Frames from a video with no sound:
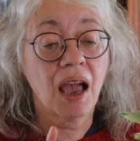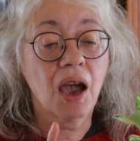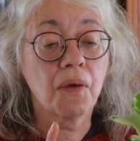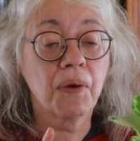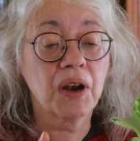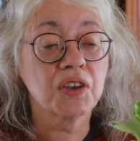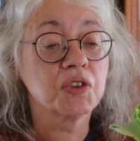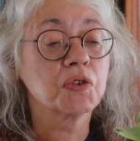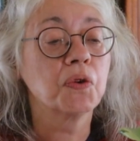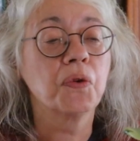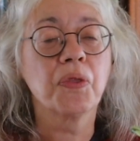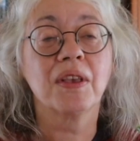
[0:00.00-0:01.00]
And when I
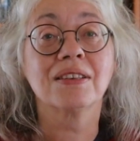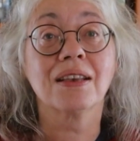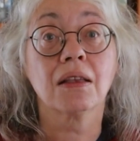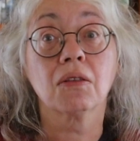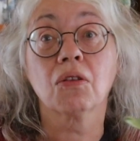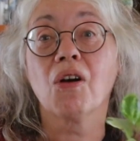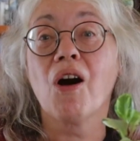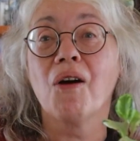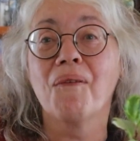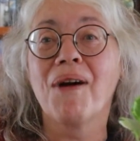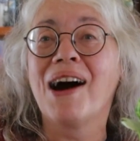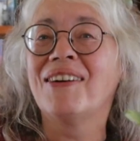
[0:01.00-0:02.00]
saw this, I thought,
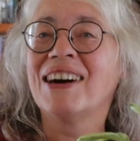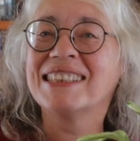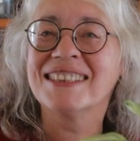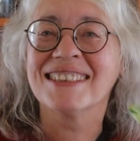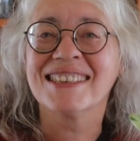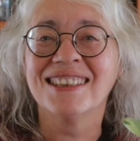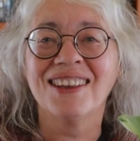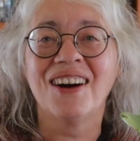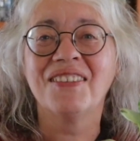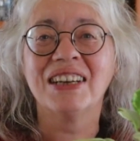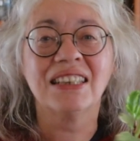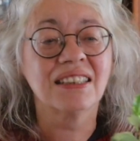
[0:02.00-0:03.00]
oh wow, I just
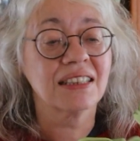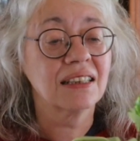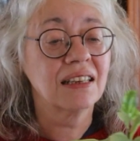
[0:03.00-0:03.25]
love it.